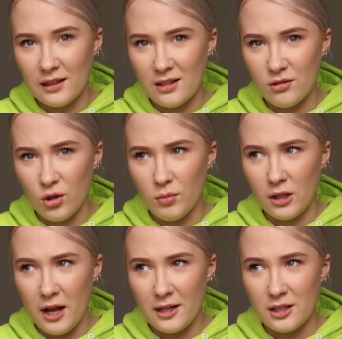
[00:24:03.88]
Let's
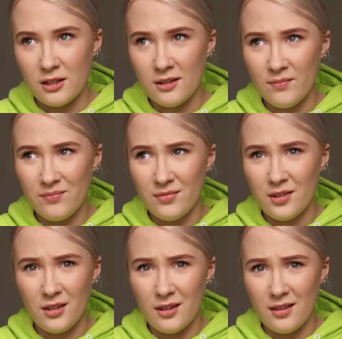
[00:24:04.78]
normalise
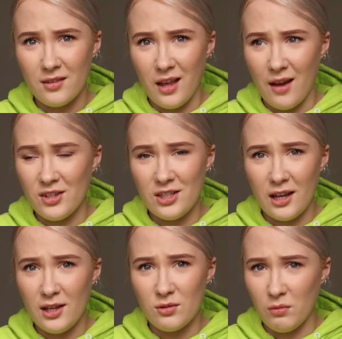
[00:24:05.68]
having
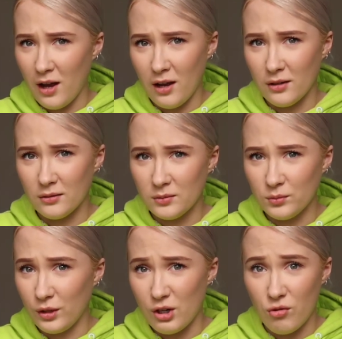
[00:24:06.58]
days where
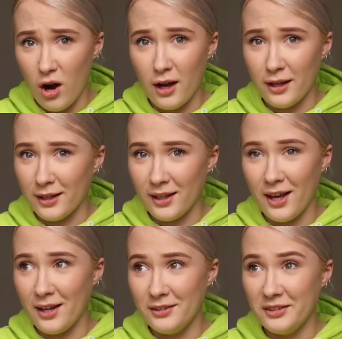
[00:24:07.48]
we cry
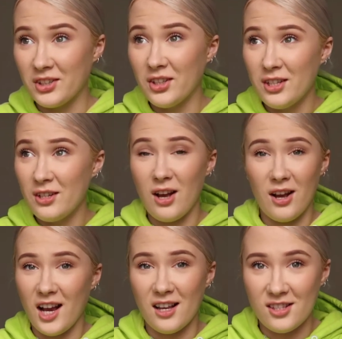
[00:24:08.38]
and
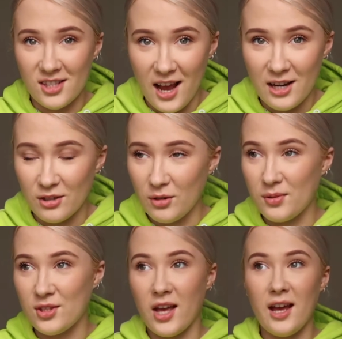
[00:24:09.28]
are sad and
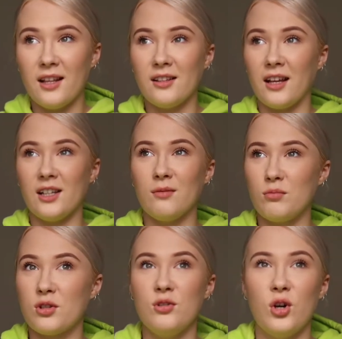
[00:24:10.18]
upset. Like,
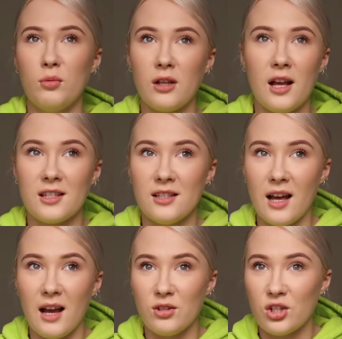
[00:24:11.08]
just normalising
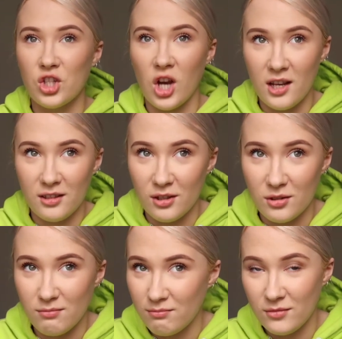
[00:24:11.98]
that and just
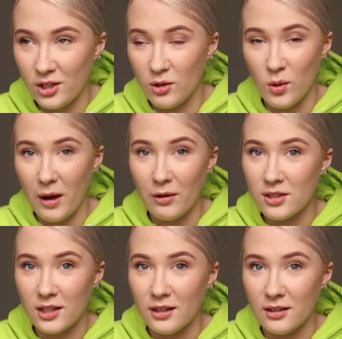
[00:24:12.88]
chatting to you
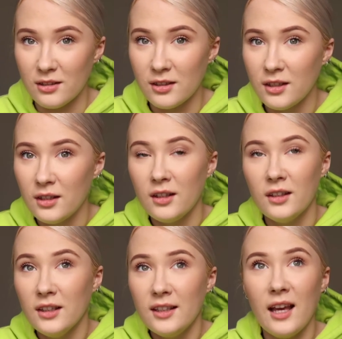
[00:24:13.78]
about it. And
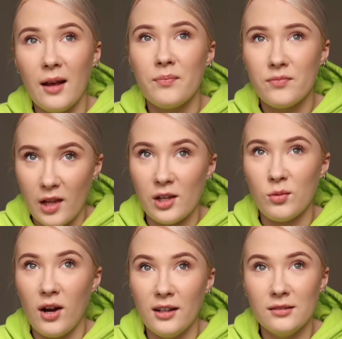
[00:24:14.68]
yeah, that's
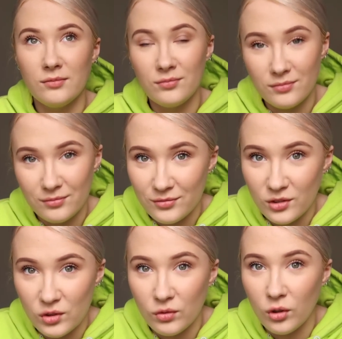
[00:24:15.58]
why
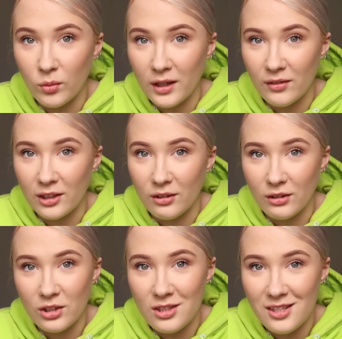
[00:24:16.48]
just thought we'd have a
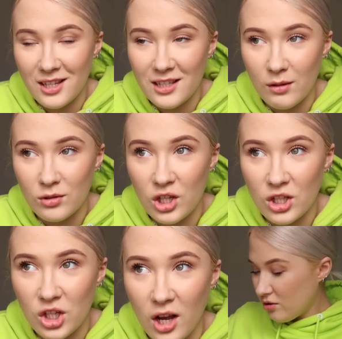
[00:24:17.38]
little sit down chit chat.